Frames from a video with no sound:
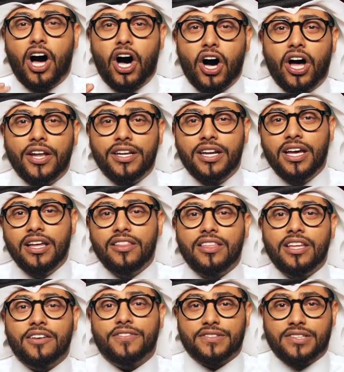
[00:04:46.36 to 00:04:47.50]
on
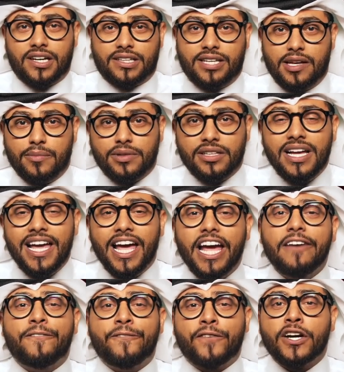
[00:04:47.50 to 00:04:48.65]
the iftar table.
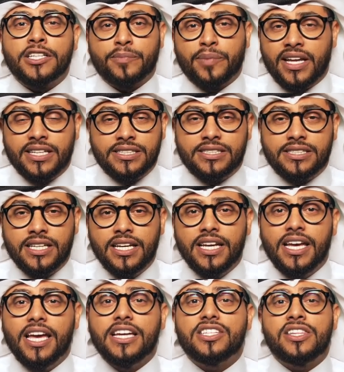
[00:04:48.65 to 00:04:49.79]
In first place
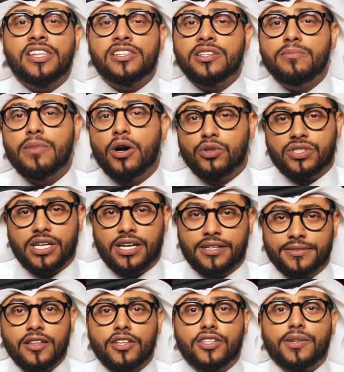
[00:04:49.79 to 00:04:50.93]
is the samosa.
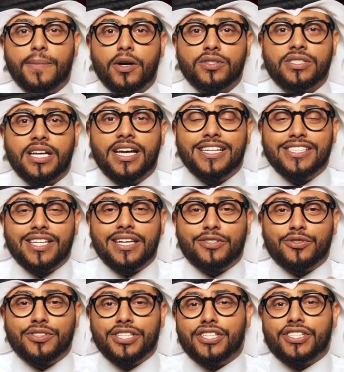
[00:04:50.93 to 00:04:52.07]
The samosa is a
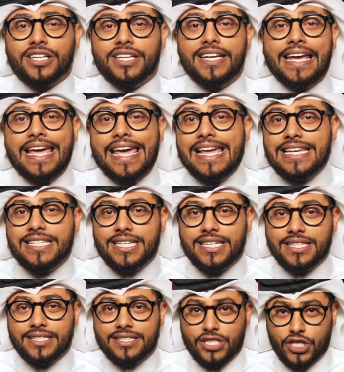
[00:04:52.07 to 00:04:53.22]
traditionally
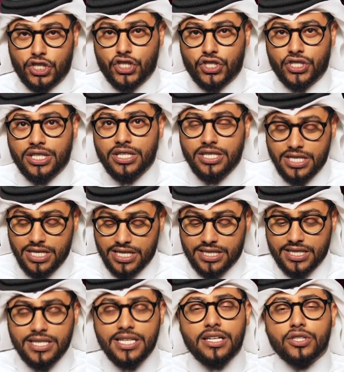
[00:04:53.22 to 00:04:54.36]
Indian dish.
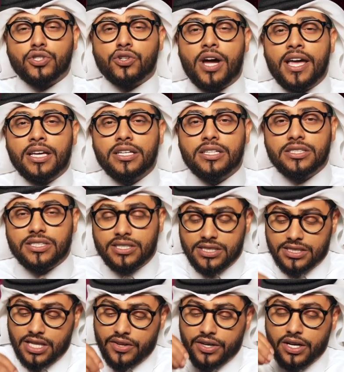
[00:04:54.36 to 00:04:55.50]
It's little triangles and
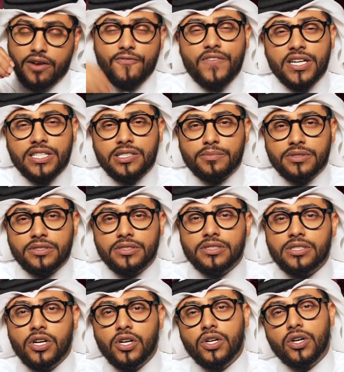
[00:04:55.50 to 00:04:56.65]
it's either got
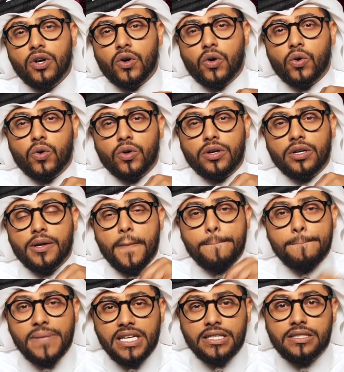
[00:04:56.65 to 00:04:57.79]
vegetables or
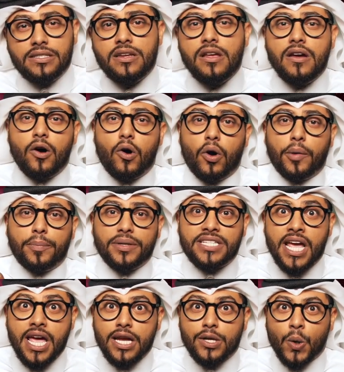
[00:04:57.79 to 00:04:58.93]
meat or
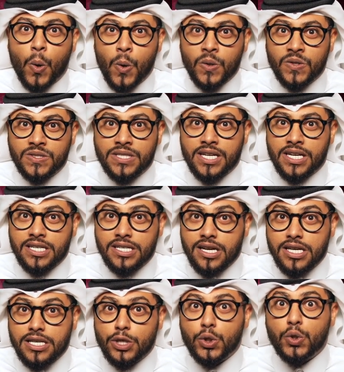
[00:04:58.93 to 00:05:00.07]
potatoes that I
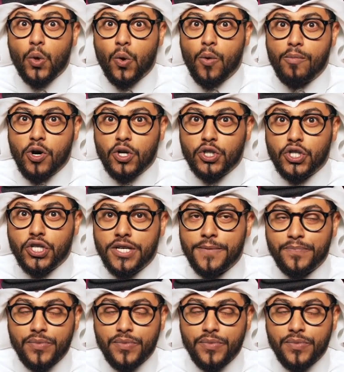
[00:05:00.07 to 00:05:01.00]
like so much